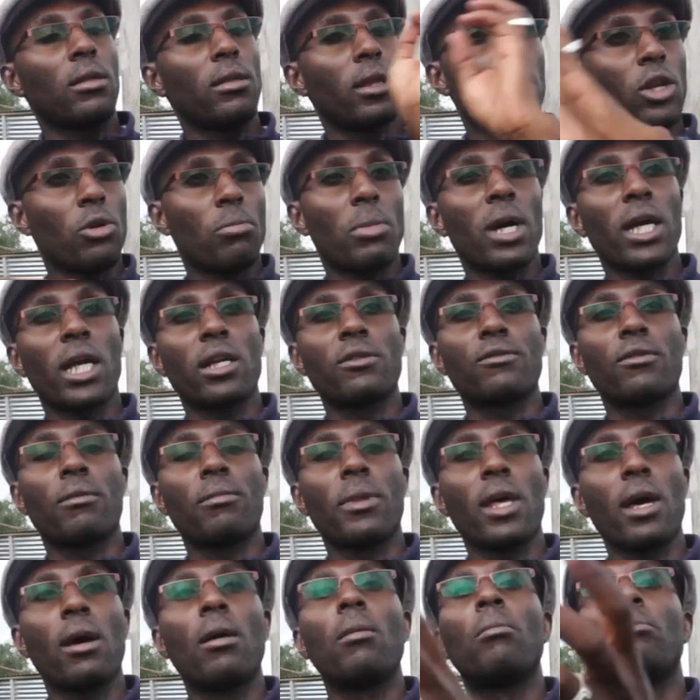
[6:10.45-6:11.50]
and you market
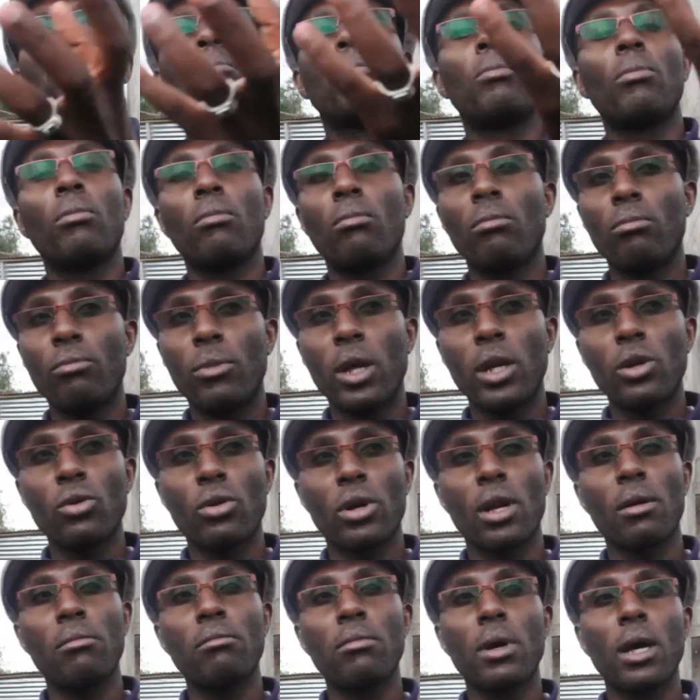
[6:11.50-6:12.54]
from there. Then
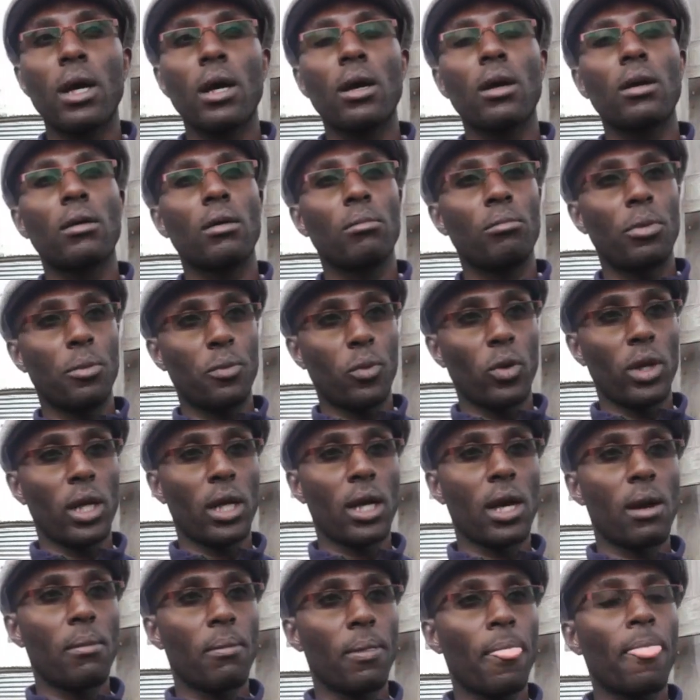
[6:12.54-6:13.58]
your number, people will
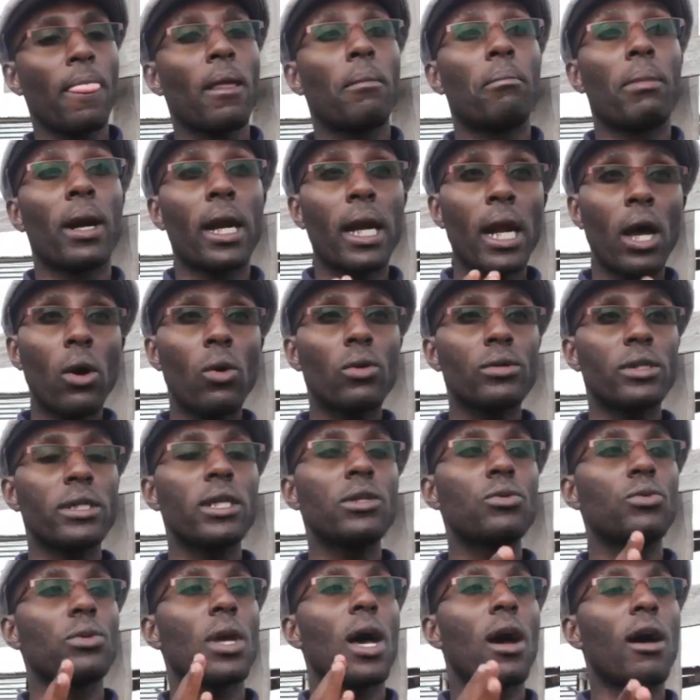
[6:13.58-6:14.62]
come. But now,
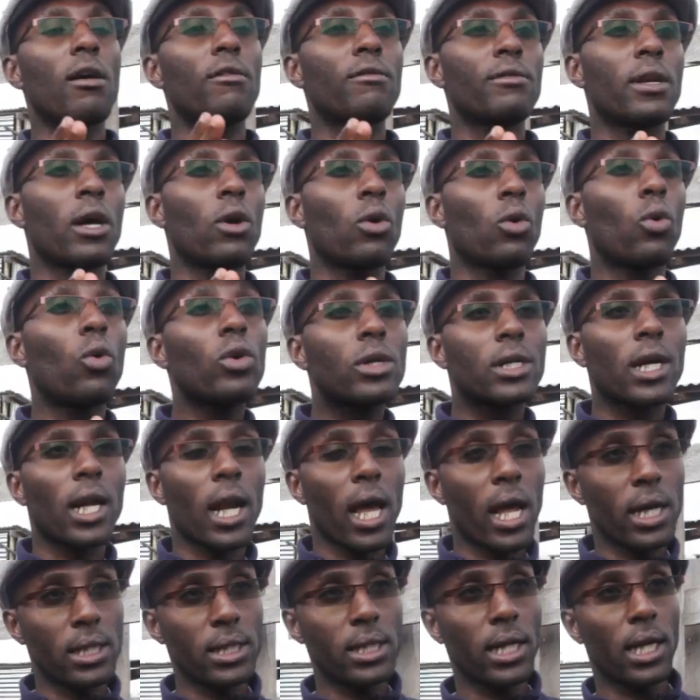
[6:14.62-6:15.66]
since we have now good
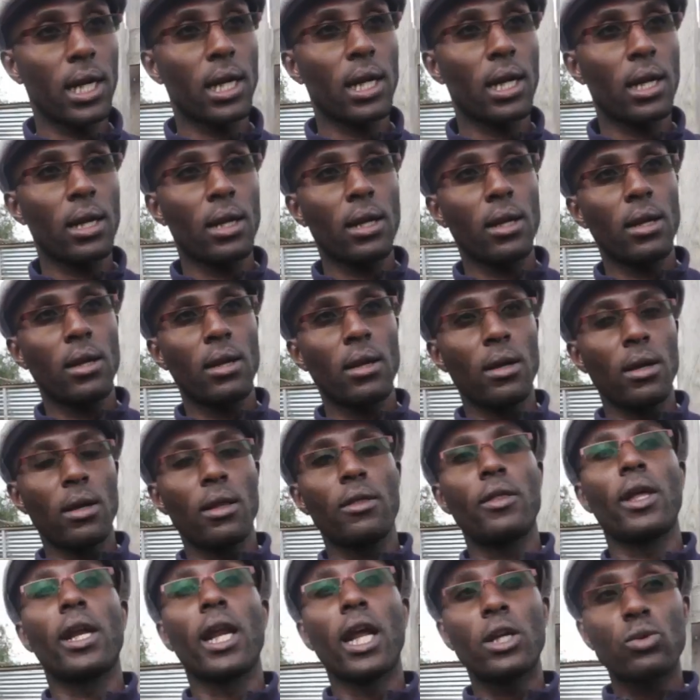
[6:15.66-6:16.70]
clientele,
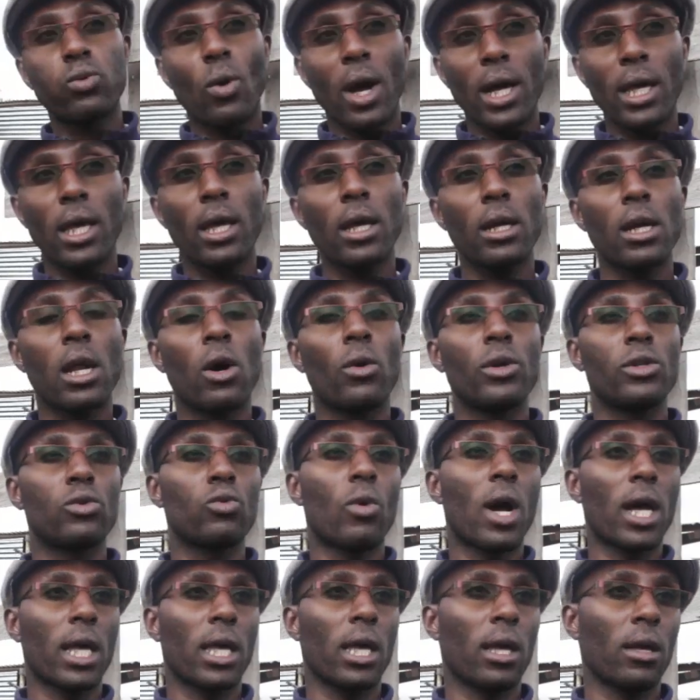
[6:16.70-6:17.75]
the networking now is
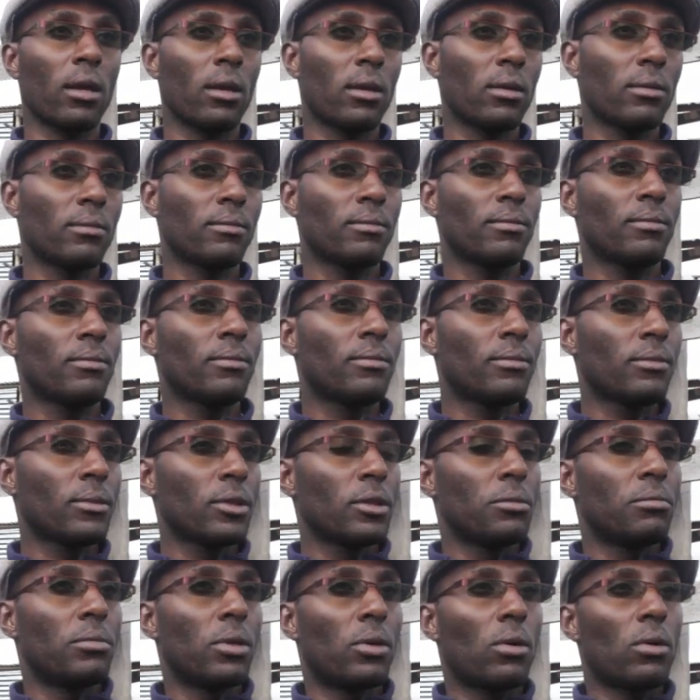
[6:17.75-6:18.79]
working,
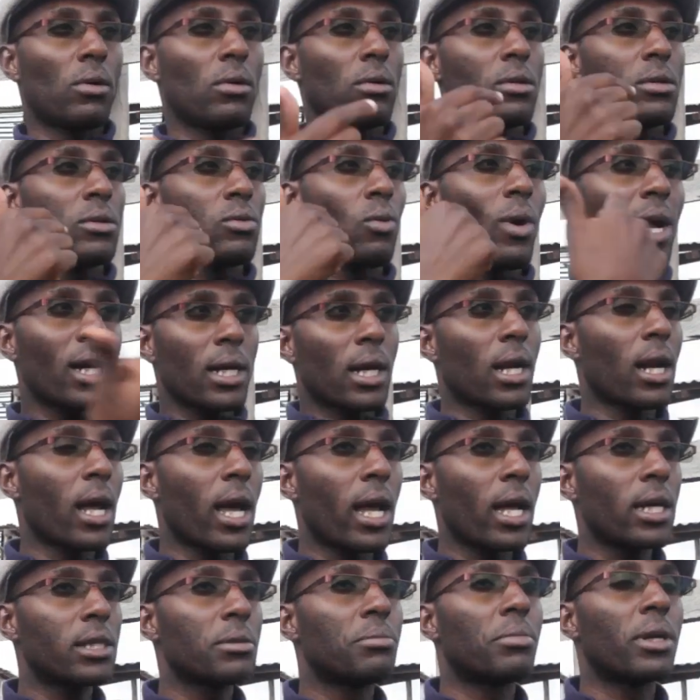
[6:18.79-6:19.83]
because one
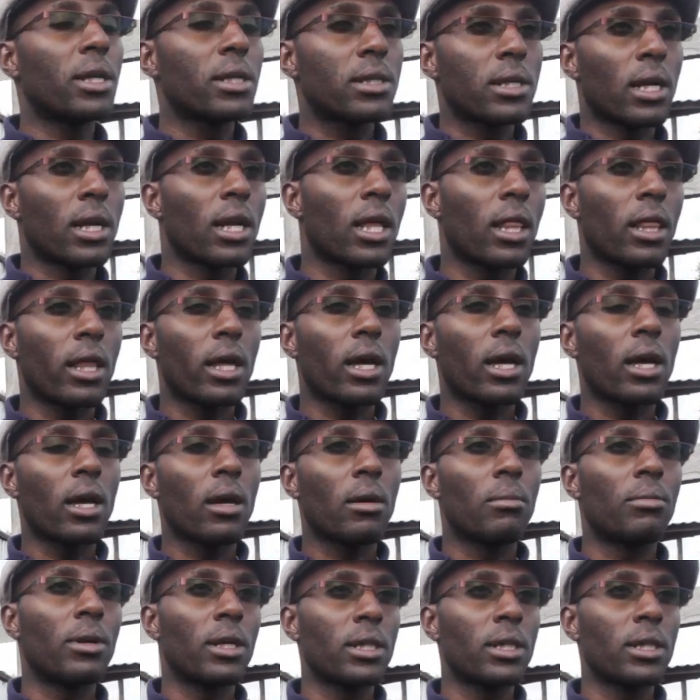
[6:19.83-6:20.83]
client brings another.